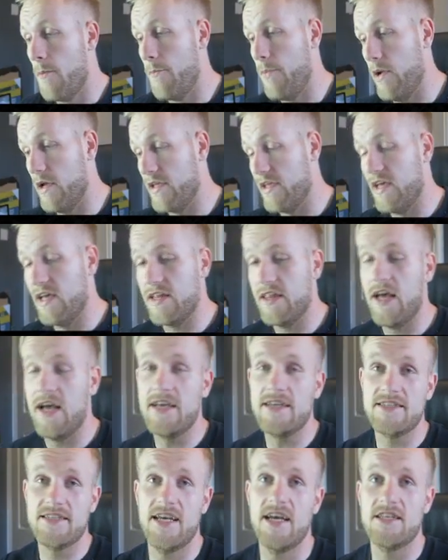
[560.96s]
But yeah, that
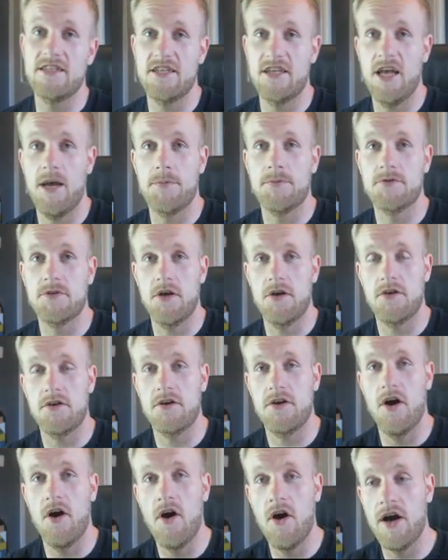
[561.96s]
is the end of the episode,
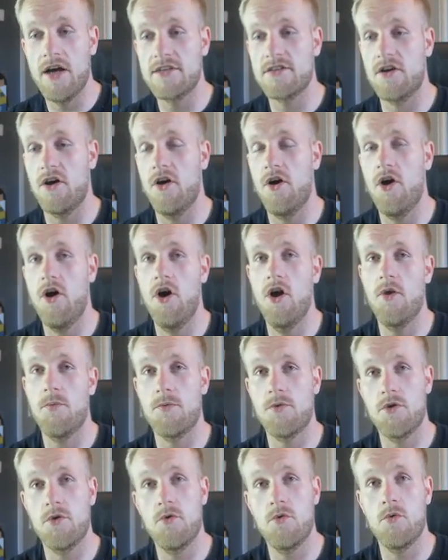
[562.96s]
guys. I hope
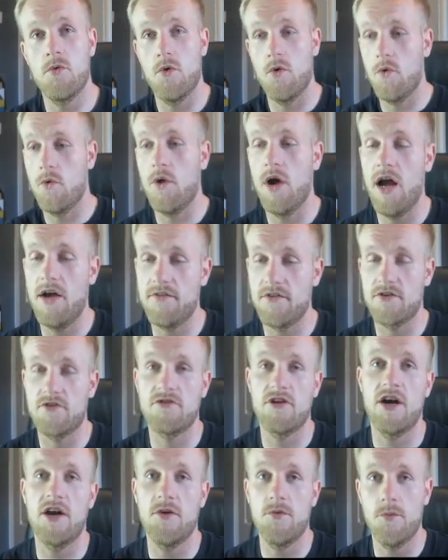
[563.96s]
you all have a
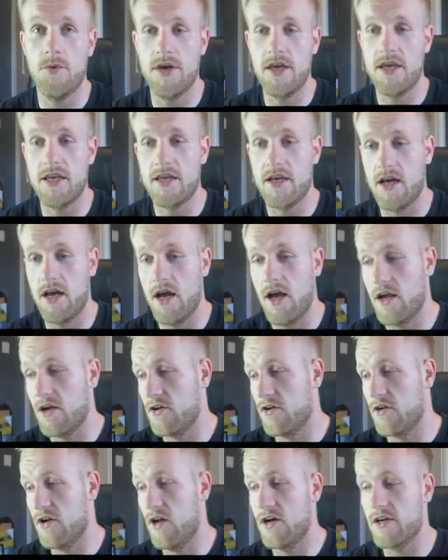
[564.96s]
great week.
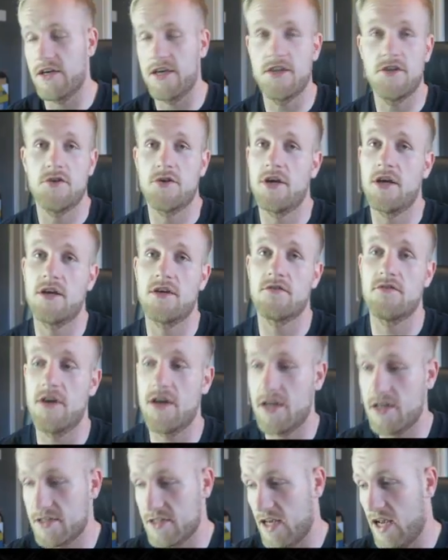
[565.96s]
Good luck in your King of the
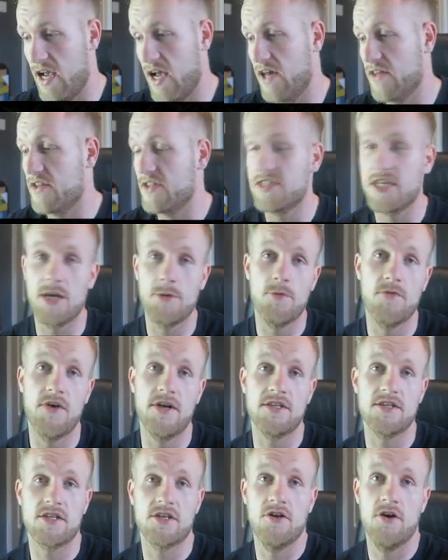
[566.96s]
Rings and the team
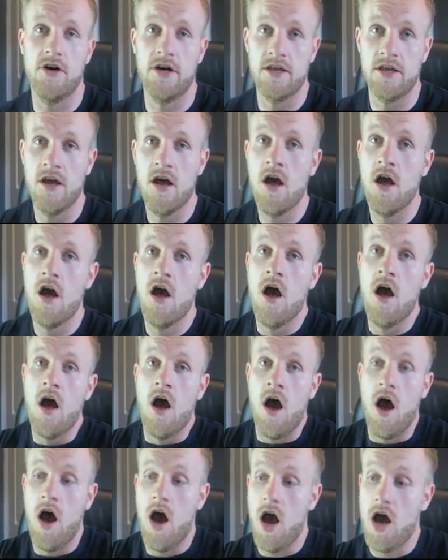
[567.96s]
event tonight.
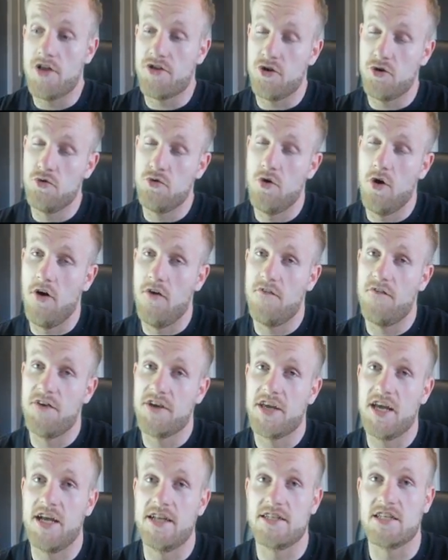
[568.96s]
Do not
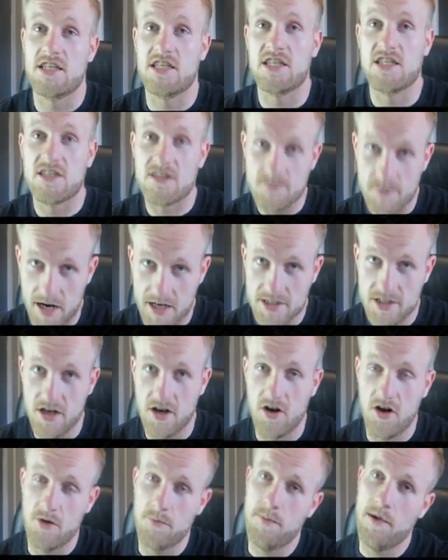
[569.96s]
forget to smash the
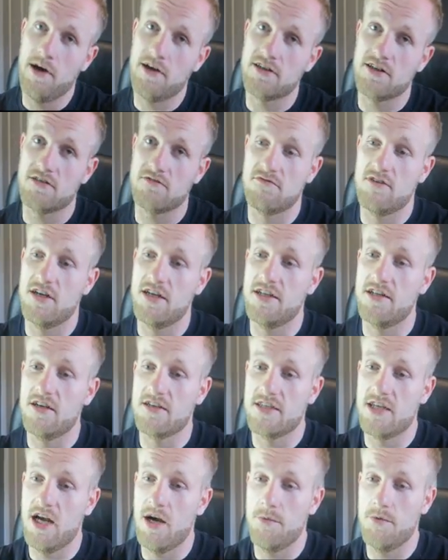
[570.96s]
like button, because it really
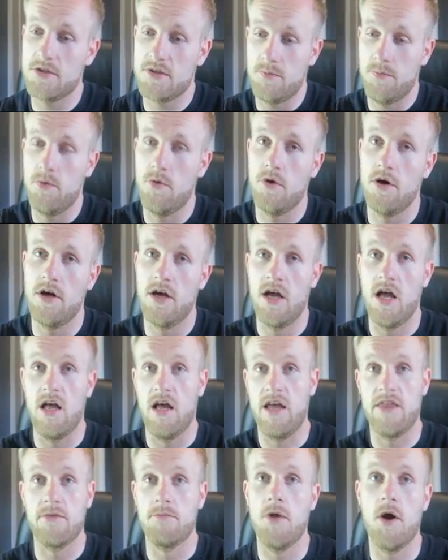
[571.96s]
does help. Your support
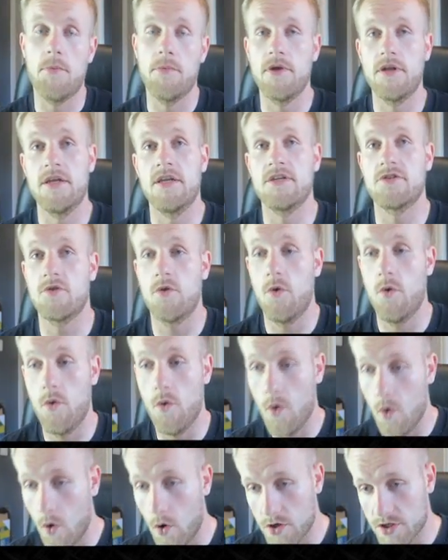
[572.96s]
at the moment is
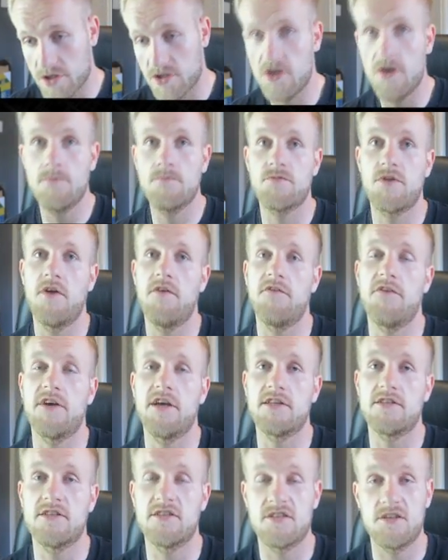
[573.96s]
awesome. Don't
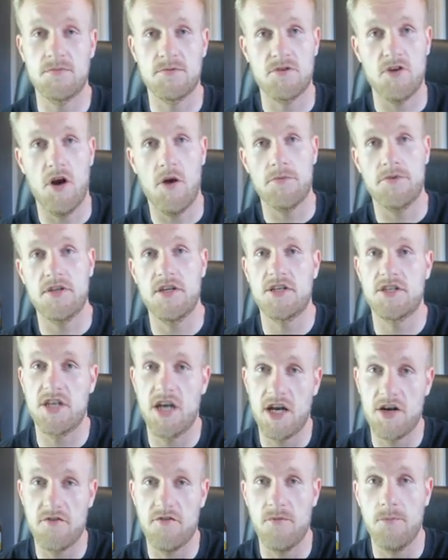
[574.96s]
forget to subscribe to the
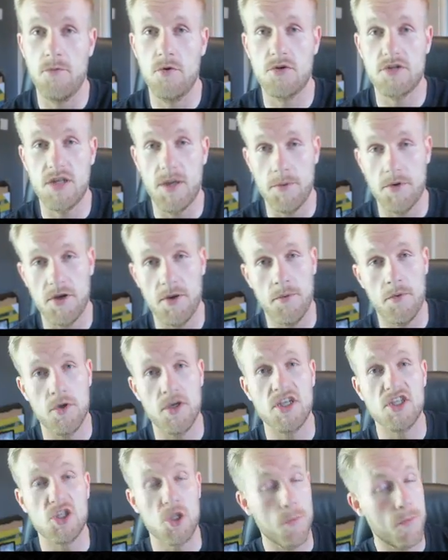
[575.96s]
channel for more
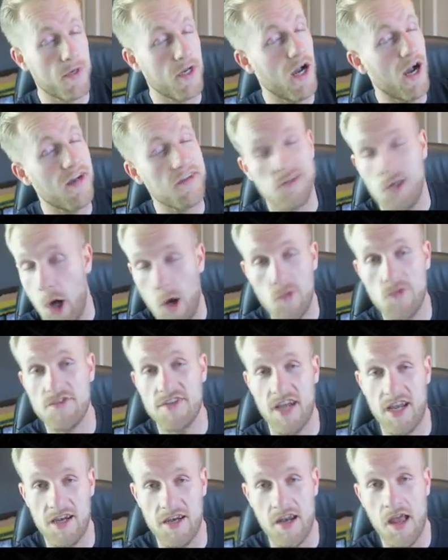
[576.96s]
WWE Supercard
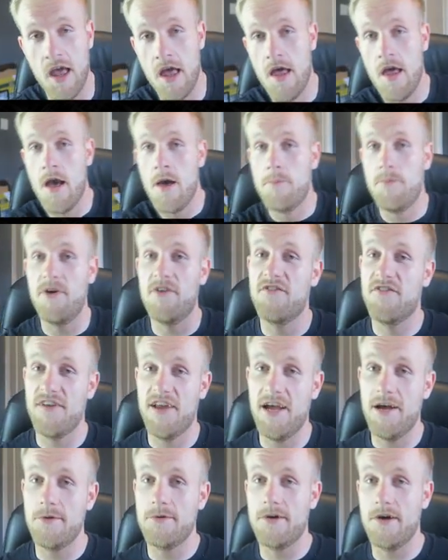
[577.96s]
content. But for
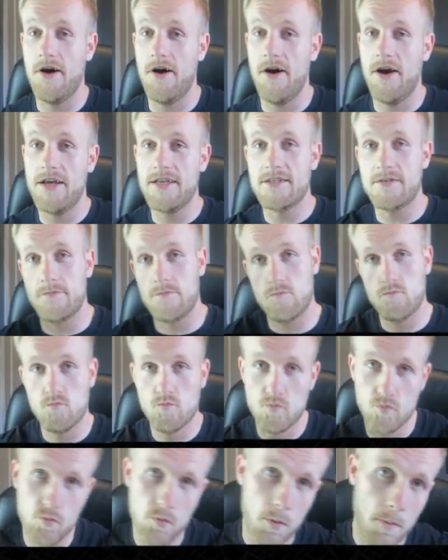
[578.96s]
now, guys,
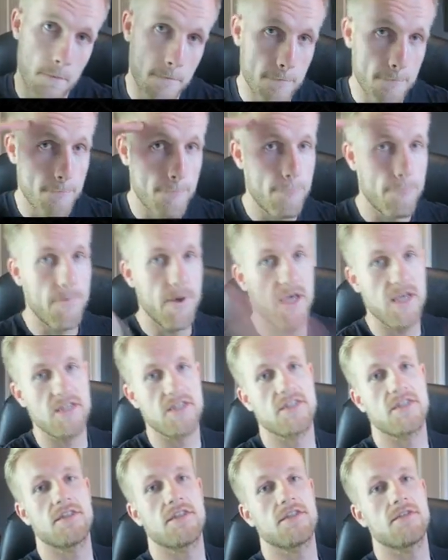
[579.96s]

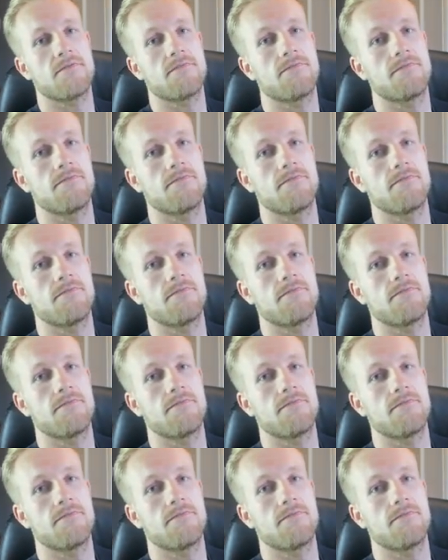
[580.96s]
peace.